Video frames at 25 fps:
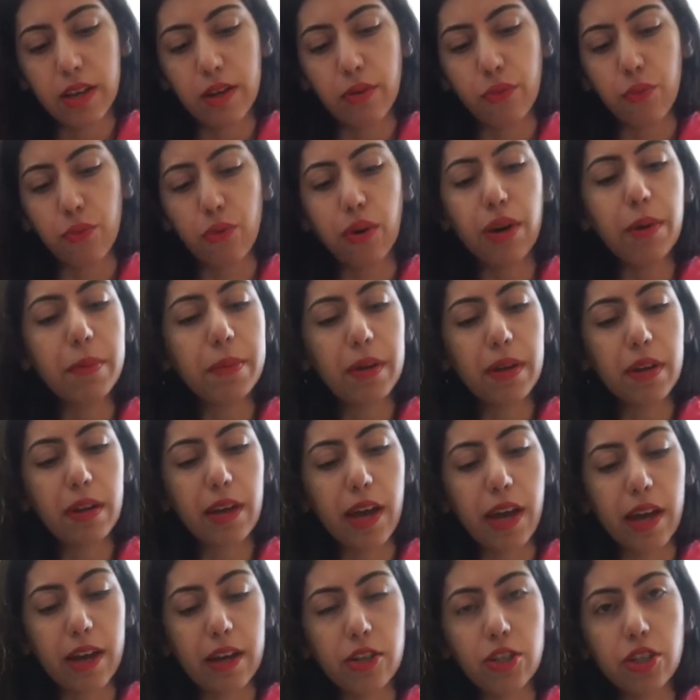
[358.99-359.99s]
ribbon
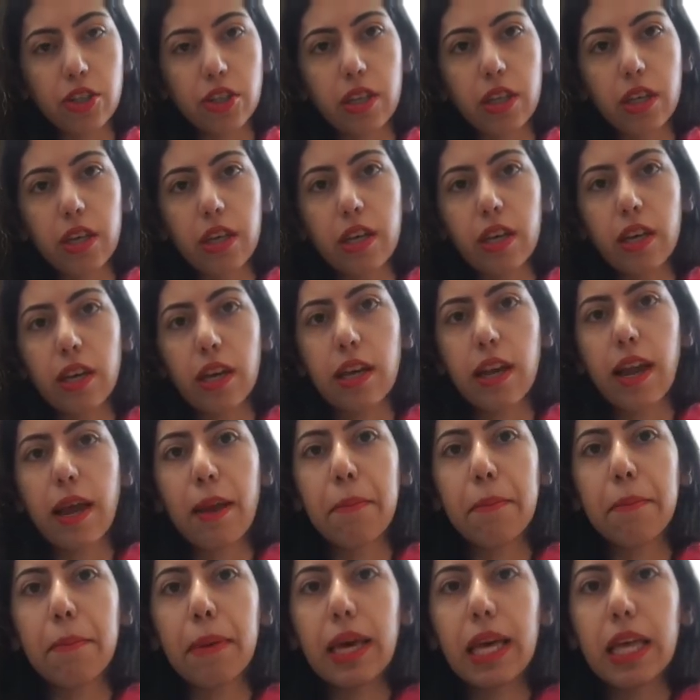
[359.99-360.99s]
actually. And I
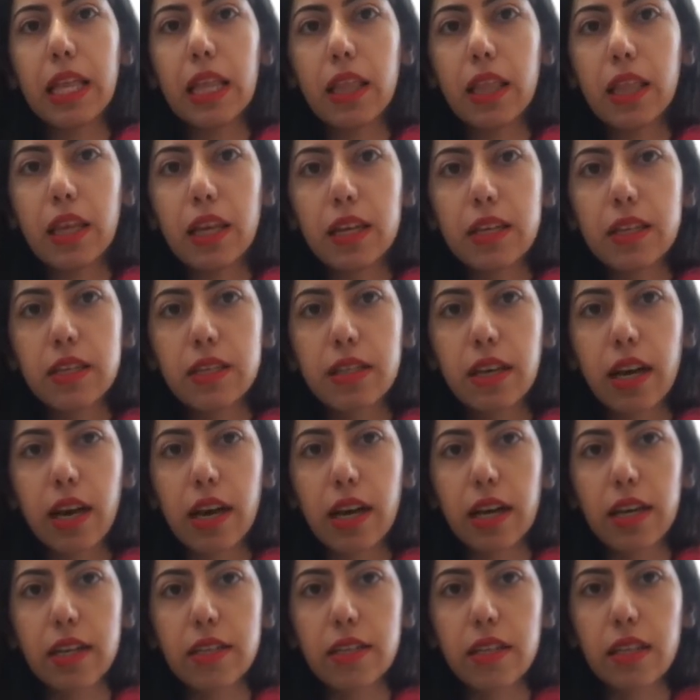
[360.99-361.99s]
made this,
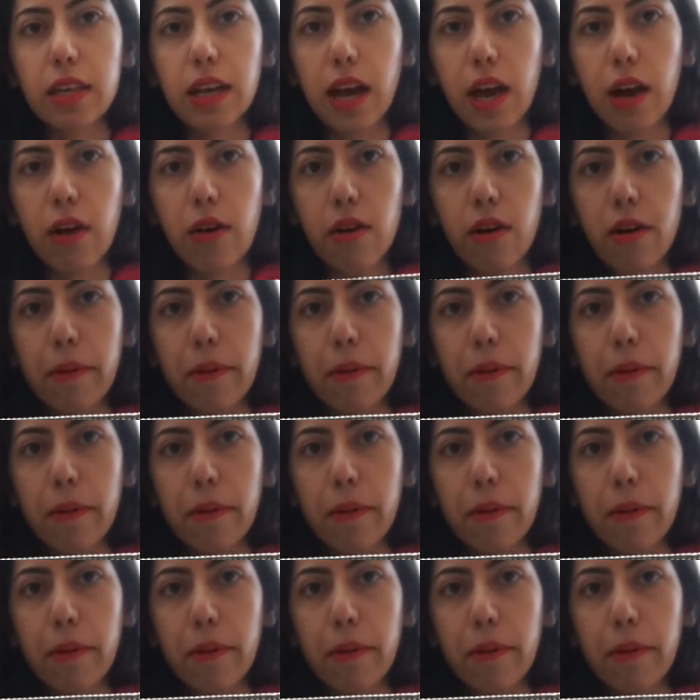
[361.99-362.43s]
guys. Look how